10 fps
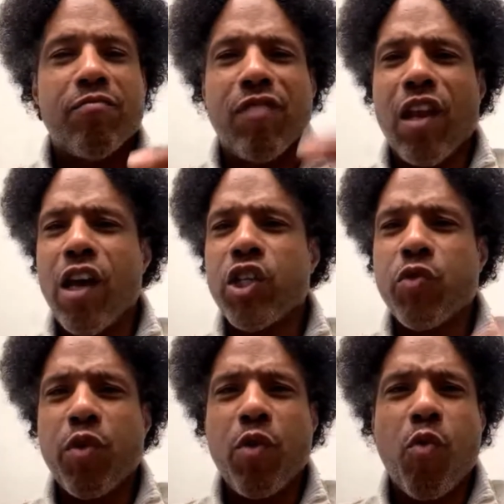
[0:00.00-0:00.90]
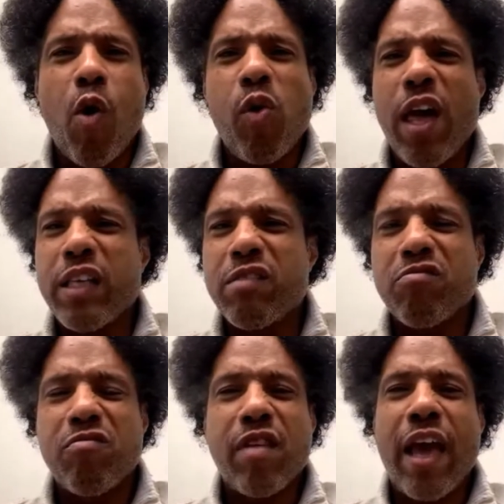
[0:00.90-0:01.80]
luxury Rolex
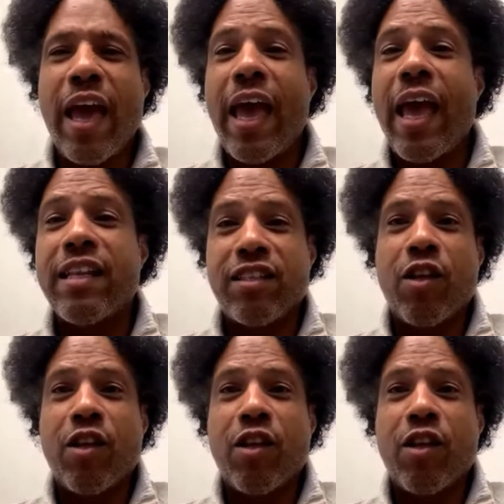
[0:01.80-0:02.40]
ads,